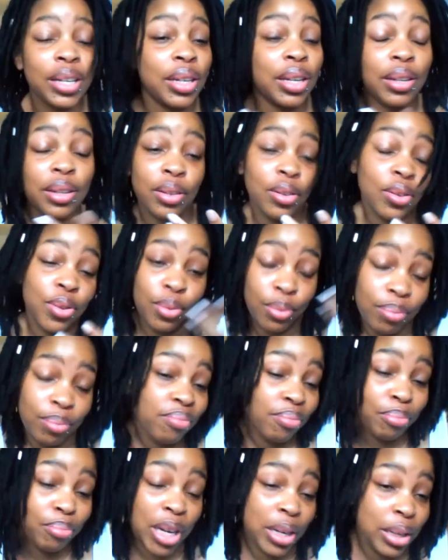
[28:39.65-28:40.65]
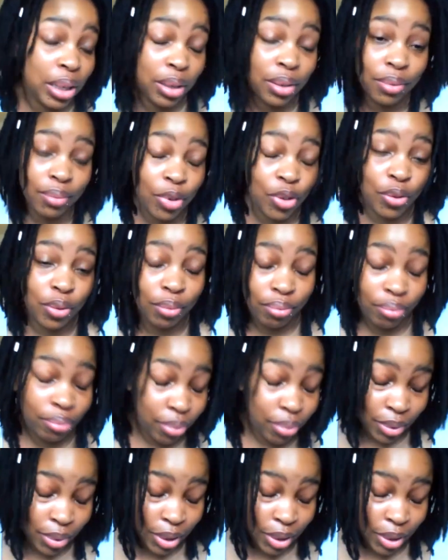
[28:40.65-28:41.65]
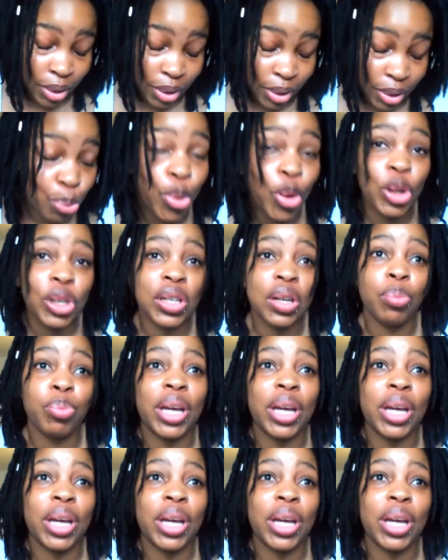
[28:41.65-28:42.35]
And, you know, money, you know, it's important.